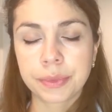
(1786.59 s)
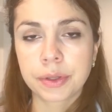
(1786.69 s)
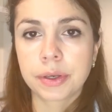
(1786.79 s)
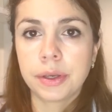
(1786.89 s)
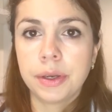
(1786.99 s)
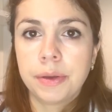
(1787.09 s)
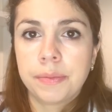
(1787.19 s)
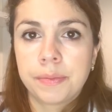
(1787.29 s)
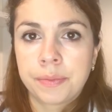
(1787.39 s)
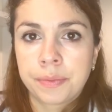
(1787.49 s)
Good.
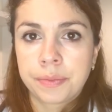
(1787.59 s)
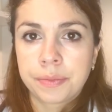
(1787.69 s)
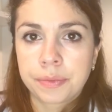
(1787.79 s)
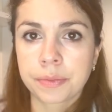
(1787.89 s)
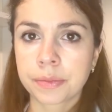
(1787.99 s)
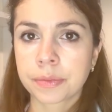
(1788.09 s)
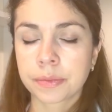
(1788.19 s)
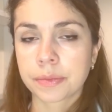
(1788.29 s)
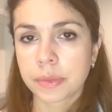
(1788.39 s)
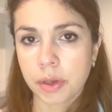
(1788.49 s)

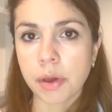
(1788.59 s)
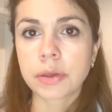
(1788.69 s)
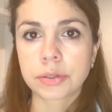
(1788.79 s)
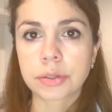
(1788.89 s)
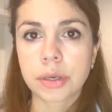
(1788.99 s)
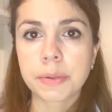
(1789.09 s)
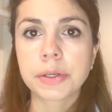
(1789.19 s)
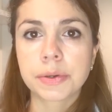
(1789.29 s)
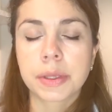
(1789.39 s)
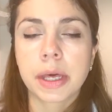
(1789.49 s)
Okay, just keep on
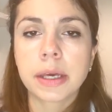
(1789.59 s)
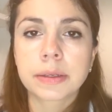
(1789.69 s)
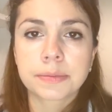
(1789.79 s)
doing that.